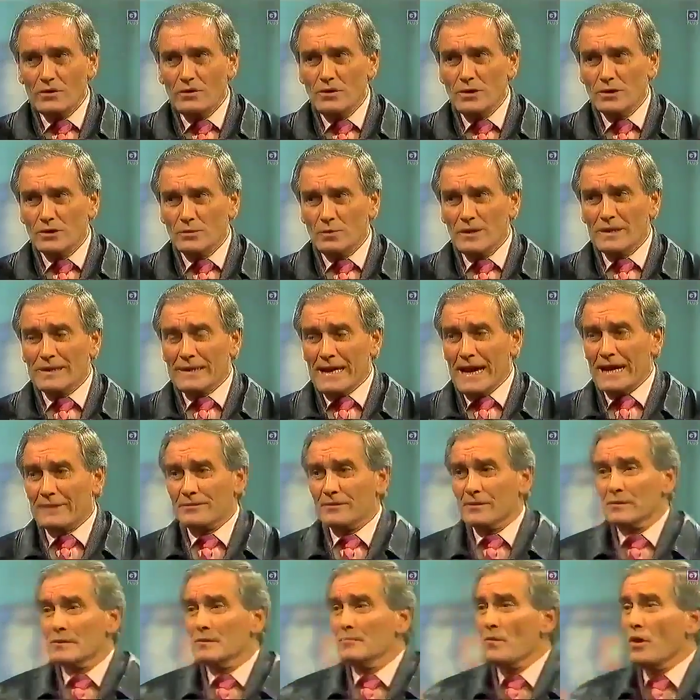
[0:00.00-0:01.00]
of course we can.
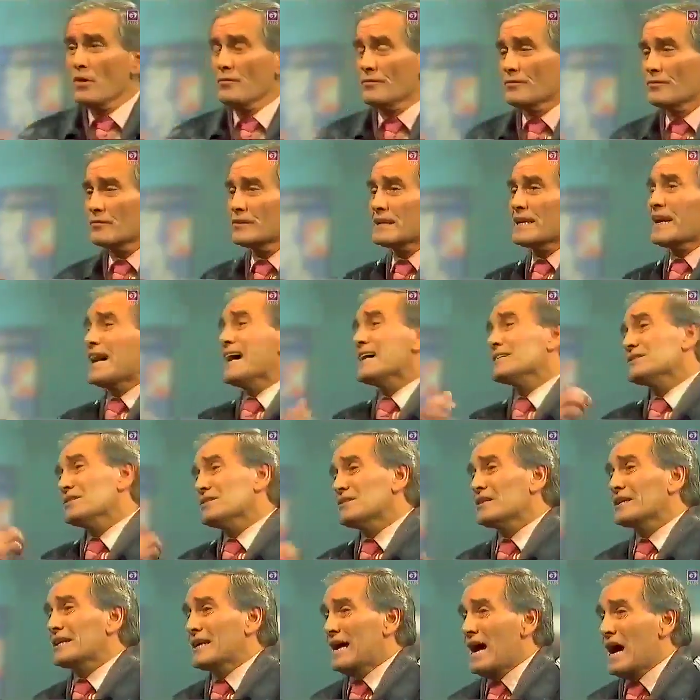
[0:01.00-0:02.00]
Come on, car's
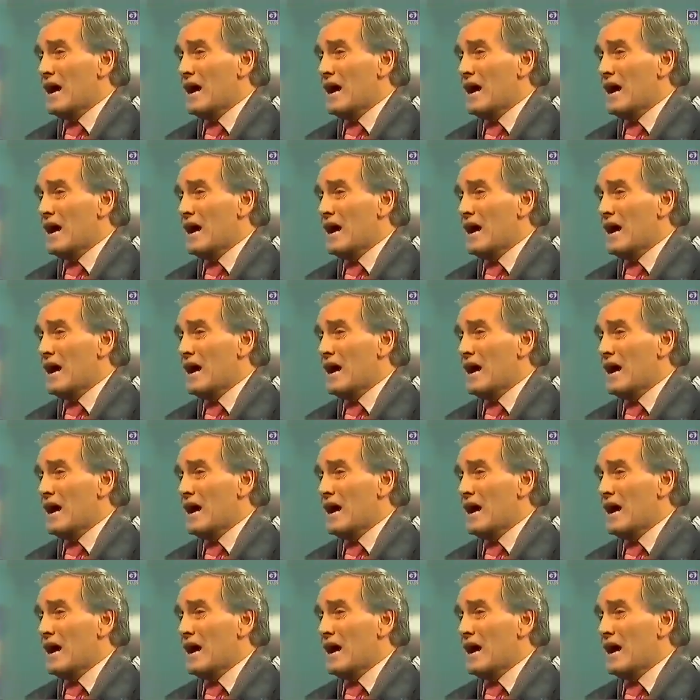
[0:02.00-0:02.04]
in the